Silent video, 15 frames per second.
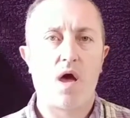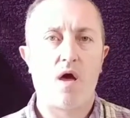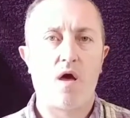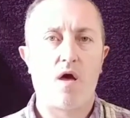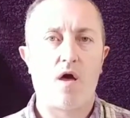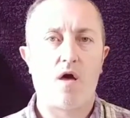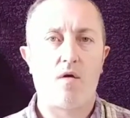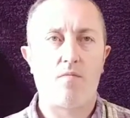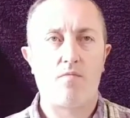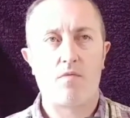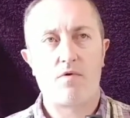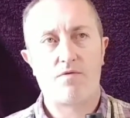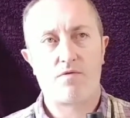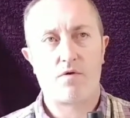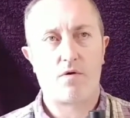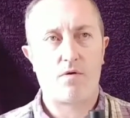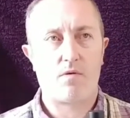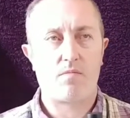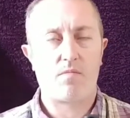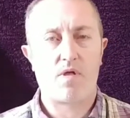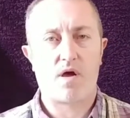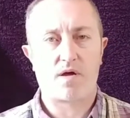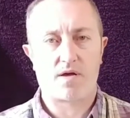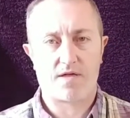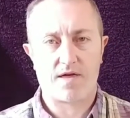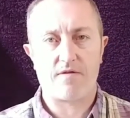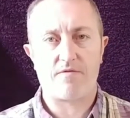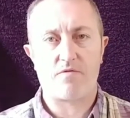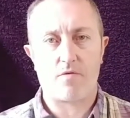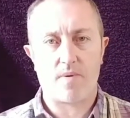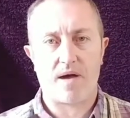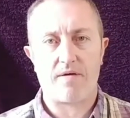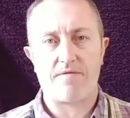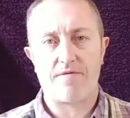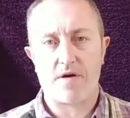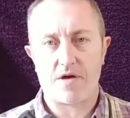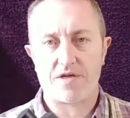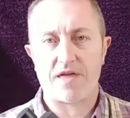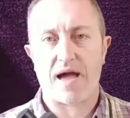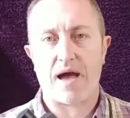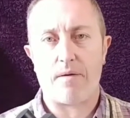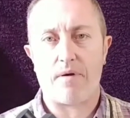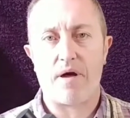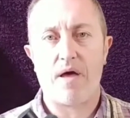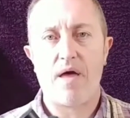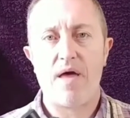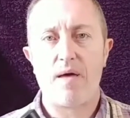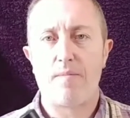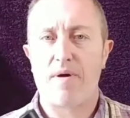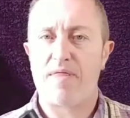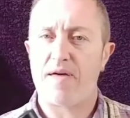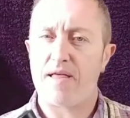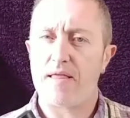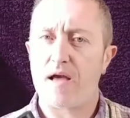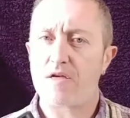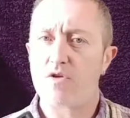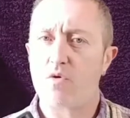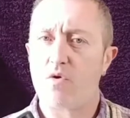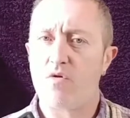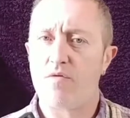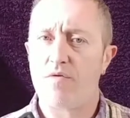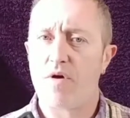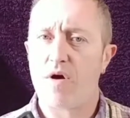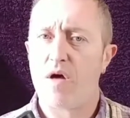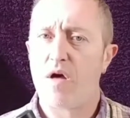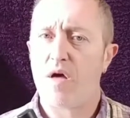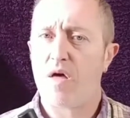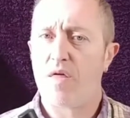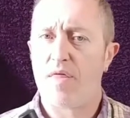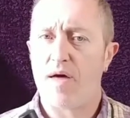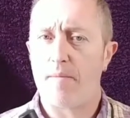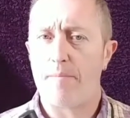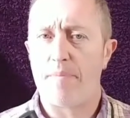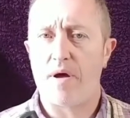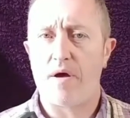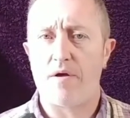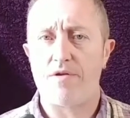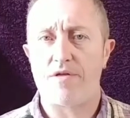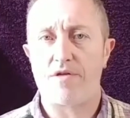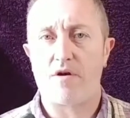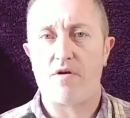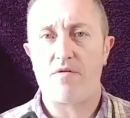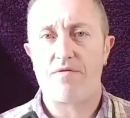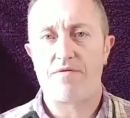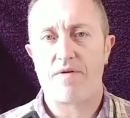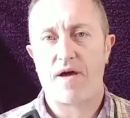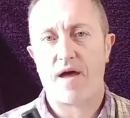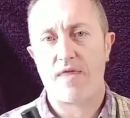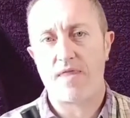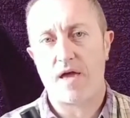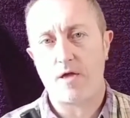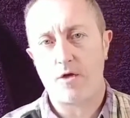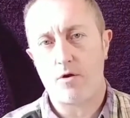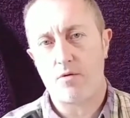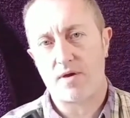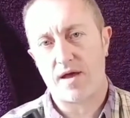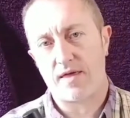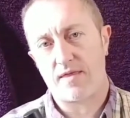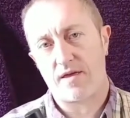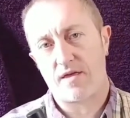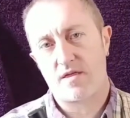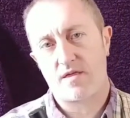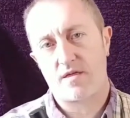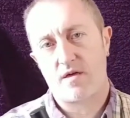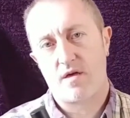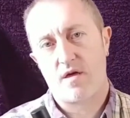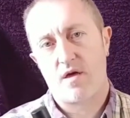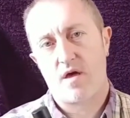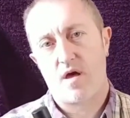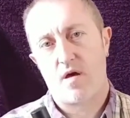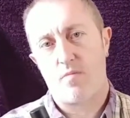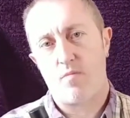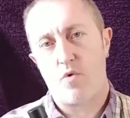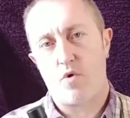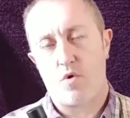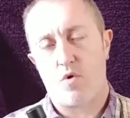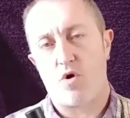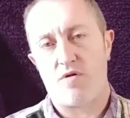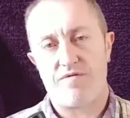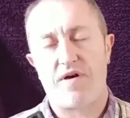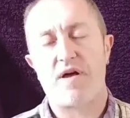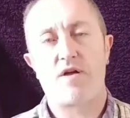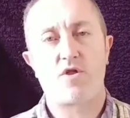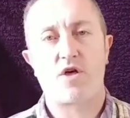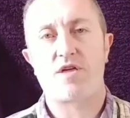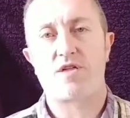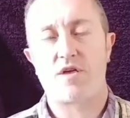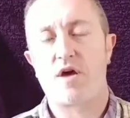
for about a first hour. But then that that burns off, and then you get this more of a